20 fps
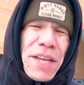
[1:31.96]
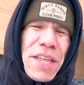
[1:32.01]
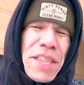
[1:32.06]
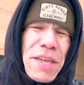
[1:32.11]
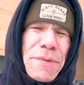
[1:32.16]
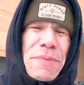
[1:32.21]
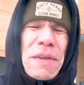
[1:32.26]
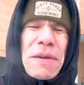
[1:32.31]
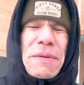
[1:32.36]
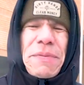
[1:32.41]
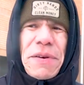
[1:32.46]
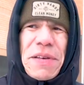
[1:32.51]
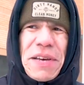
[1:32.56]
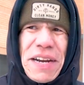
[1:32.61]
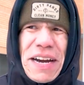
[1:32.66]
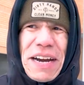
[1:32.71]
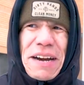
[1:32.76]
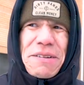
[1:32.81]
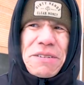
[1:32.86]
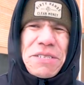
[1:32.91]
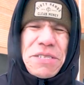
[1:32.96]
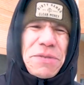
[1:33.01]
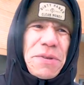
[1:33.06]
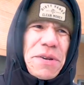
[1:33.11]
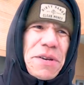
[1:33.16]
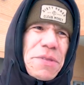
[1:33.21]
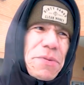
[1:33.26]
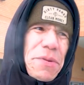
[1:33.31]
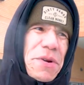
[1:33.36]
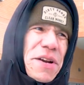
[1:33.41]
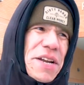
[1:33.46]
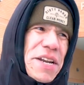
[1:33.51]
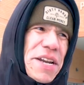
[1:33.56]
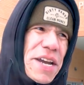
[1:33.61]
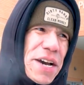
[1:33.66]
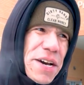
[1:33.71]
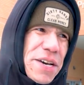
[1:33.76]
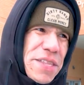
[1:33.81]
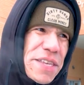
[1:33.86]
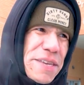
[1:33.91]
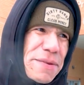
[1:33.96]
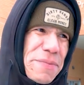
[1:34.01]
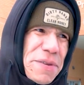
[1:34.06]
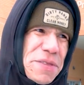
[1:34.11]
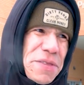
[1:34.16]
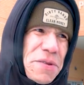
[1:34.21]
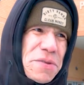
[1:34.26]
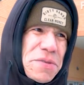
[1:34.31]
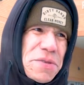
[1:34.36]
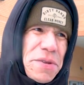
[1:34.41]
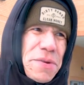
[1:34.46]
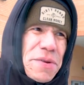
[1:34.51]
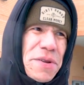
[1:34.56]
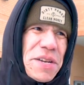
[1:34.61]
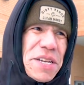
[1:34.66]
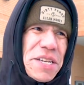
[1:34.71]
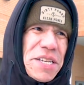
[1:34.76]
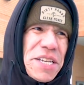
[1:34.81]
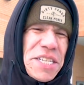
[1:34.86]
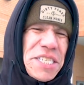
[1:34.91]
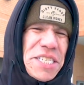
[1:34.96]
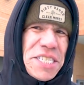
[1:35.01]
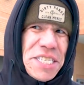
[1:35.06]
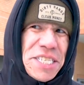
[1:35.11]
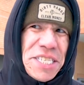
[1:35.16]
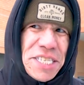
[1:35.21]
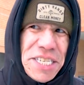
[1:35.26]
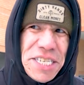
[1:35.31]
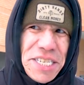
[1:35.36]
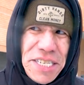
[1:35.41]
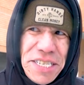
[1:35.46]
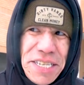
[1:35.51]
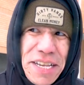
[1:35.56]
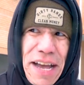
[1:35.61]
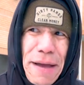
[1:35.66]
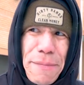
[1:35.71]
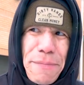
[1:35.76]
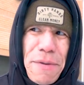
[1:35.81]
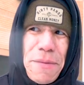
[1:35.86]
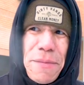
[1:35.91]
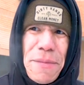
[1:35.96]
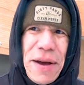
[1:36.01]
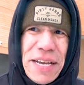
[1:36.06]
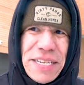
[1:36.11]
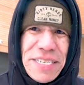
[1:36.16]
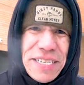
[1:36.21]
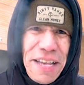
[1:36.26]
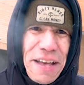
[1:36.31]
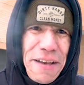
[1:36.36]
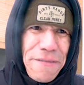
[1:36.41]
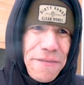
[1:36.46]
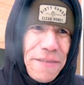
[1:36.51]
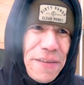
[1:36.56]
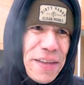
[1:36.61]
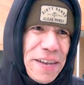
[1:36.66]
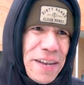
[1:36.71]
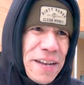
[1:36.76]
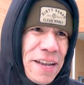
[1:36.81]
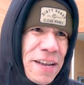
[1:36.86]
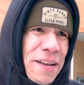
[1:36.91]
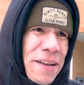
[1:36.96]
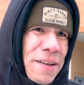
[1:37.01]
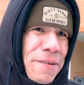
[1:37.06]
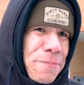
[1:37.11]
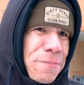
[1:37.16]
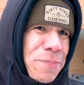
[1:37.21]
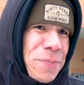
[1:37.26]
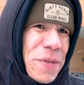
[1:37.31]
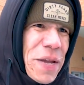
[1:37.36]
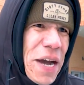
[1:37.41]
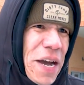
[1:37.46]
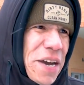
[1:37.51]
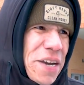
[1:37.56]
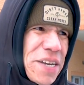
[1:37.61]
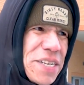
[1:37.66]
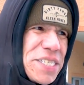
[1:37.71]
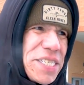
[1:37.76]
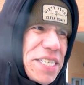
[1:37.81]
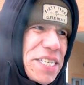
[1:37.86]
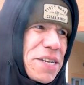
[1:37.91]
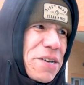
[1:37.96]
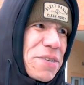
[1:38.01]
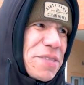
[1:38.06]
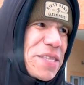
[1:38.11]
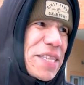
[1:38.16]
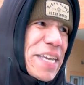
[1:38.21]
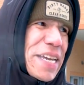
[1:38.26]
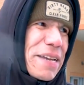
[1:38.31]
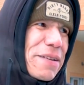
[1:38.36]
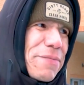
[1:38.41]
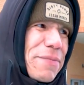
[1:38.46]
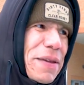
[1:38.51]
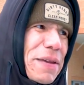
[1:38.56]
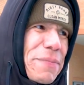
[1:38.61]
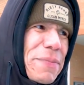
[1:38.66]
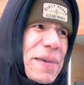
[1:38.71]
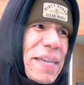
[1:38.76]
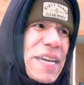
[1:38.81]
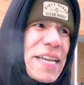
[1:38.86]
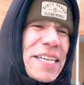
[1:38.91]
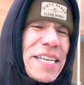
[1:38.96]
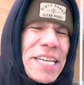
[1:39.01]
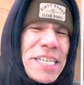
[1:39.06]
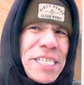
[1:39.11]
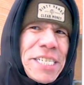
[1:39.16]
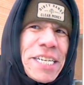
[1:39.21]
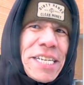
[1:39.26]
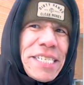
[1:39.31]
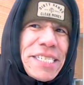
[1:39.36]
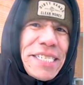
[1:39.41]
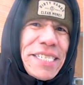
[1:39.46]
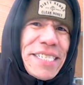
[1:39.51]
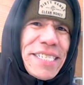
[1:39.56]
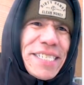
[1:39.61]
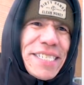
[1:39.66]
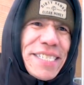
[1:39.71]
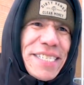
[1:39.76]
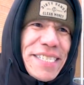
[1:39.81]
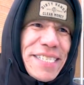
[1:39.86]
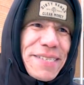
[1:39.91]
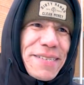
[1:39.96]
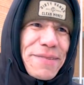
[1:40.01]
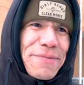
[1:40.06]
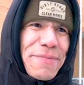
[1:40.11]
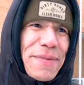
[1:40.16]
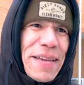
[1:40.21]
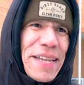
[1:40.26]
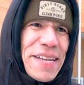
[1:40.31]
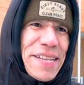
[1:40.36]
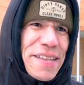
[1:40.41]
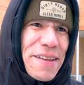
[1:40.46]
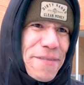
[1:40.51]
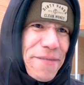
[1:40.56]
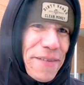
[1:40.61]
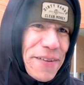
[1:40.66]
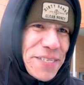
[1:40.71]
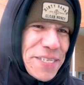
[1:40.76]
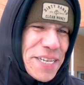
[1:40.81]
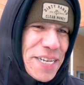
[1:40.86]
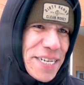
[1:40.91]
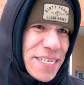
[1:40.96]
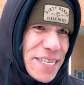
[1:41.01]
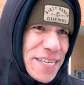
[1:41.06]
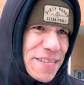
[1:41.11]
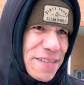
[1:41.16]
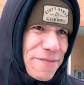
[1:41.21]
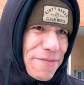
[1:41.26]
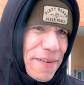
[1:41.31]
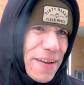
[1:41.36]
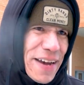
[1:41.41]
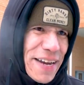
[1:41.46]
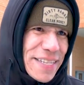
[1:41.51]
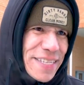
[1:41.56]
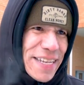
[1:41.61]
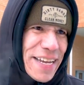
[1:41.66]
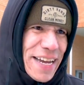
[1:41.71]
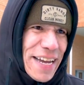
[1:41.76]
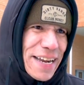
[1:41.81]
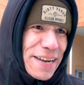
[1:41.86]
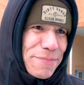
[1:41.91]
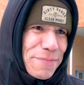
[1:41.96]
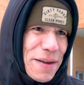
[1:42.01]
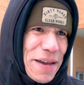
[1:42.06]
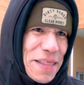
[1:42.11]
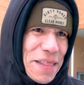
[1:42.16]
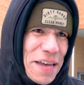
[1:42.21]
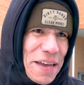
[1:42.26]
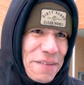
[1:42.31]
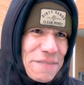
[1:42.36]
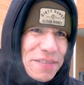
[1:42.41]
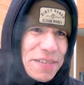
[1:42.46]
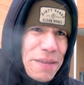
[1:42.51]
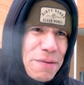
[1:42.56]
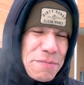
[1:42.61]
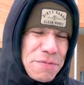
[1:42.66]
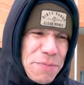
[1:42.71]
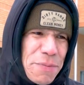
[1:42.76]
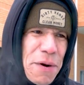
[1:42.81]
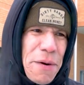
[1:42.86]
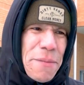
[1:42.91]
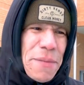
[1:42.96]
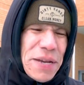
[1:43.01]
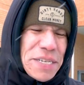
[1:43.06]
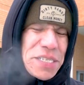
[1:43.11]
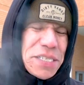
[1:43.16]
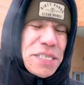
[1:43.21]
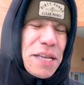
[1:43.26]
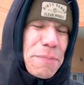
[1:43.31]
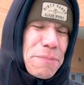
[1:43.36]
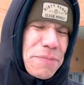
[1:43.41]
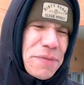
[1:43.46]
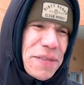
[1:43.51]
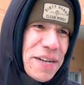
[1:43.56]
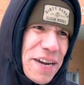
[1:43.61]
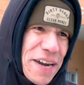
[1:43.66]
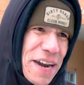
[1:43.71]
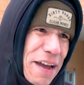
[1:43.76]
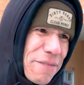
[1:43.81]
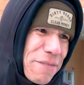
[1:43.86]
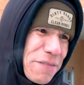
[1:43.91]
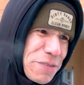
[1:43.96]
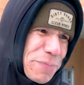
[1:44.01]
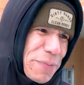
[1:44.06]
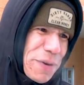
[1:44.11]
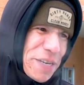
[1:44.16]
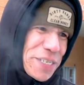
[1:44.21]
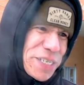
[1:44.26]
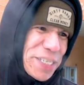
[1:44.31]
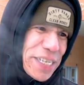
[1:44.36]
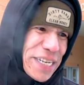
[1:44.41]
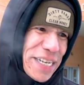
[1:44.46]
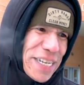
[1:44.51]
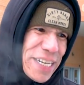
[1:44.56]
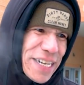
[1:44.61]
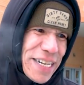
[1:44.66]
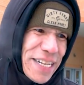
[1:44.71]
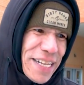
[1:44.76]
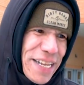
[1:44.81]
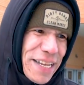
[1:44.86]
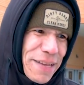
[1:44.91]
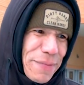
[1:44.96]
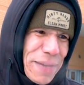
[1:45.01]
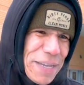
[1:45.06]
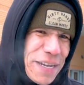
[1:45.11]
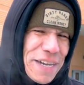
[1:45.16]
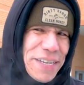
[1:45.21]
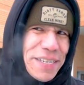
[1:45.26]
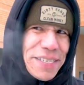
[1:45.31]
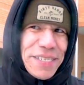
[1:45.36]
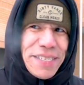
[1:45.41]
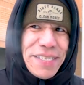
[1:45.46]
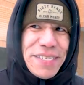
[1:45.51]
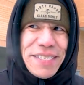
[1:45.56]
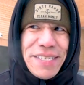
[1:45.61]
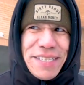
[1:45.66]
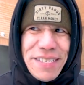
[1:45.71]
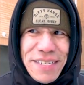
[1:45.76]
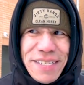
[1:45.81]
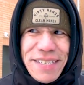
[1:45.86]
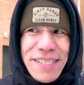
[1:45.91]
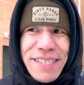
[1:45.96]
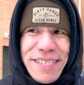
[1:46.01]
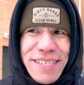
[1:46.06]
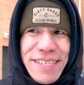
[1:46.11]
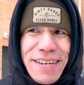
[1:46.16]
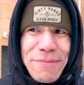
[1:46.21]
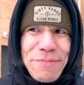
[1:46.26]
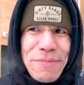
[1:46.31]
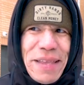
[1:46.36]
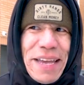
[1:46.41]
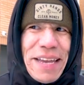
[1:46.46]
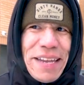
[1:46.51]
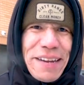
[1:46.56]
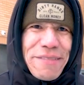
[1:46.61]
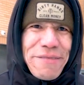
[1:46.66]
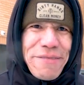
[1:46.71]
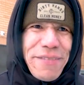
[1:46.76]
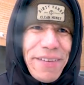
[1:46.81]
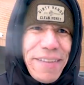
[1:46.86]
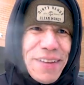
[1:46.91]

the people that I was with were unhealthy, but those are instances I put myself in. I honestly don't think me being Indigenous made a difference other than the fact that my life seems more messed up than an average person because I'm Native.